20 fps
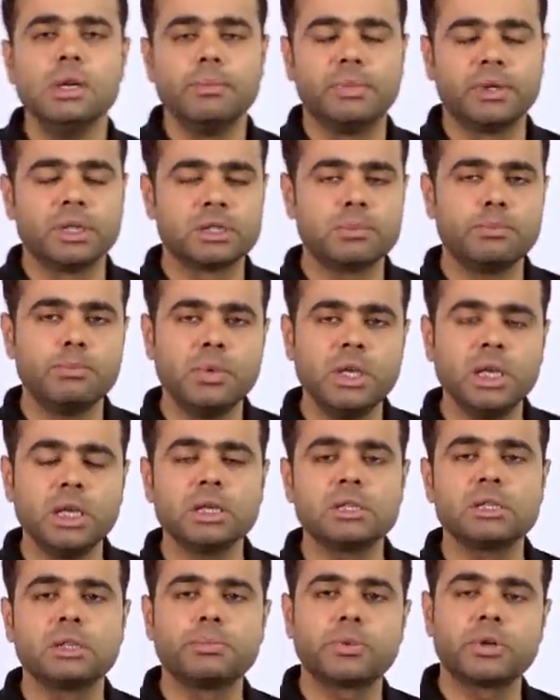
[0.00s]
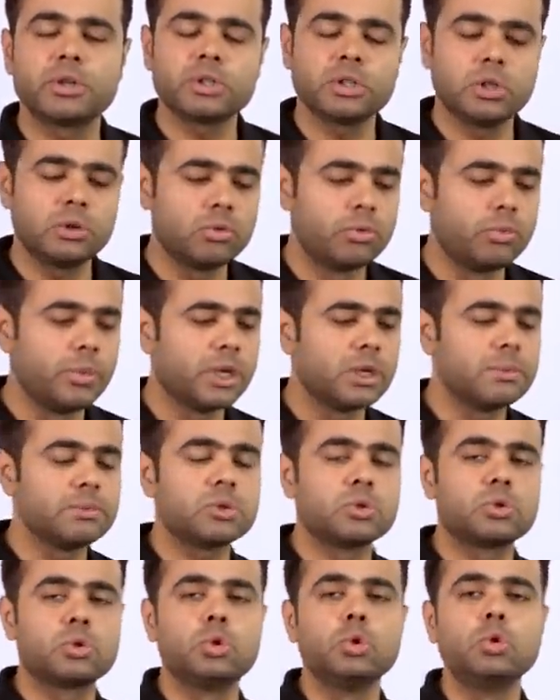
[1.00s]
Because meek is the person who
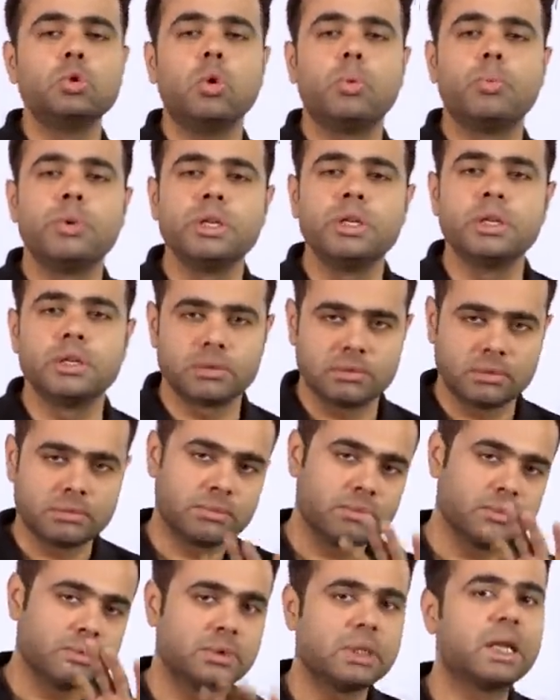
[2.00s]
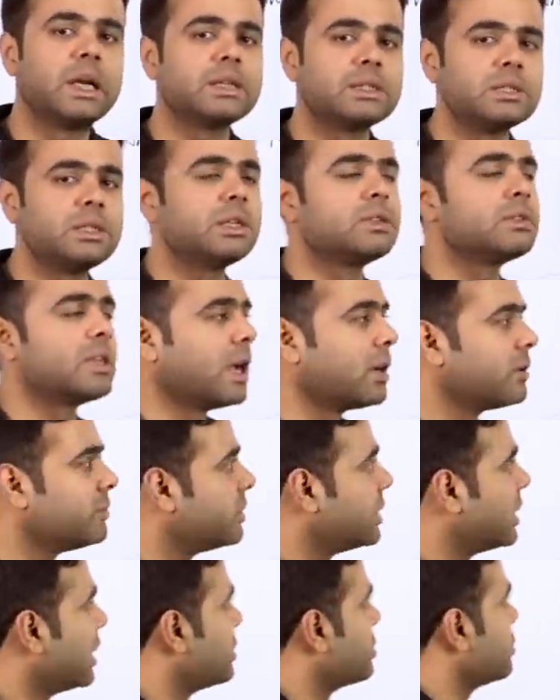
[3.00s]
becomes too obedient. That is the exact
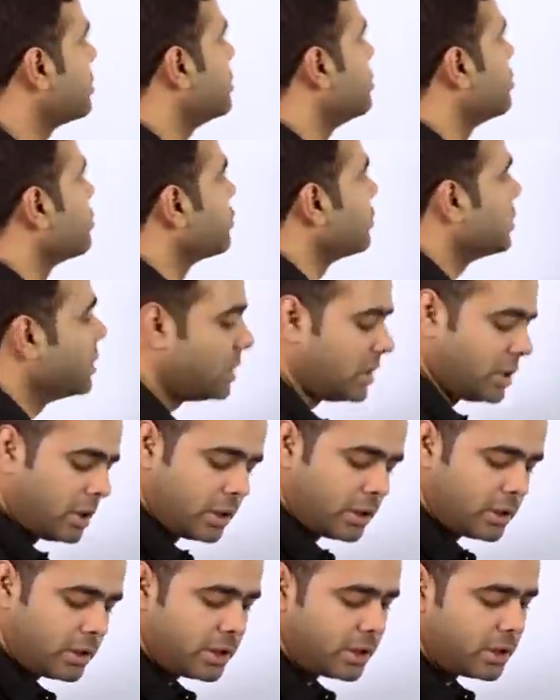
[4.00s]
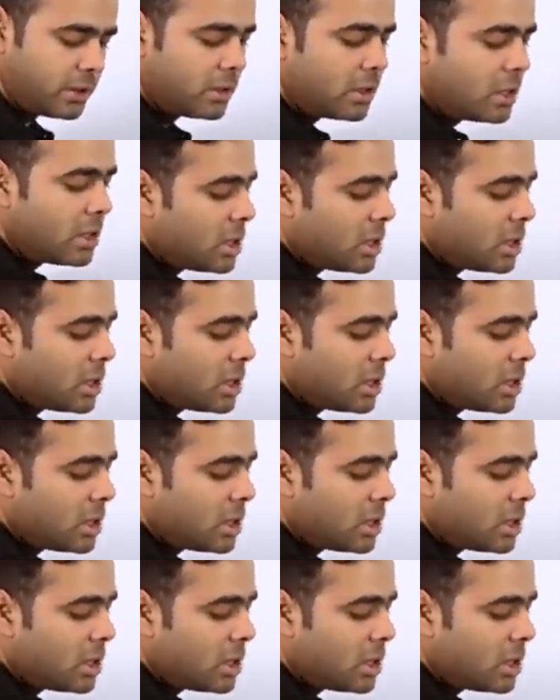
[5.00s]
word I should use here indeed.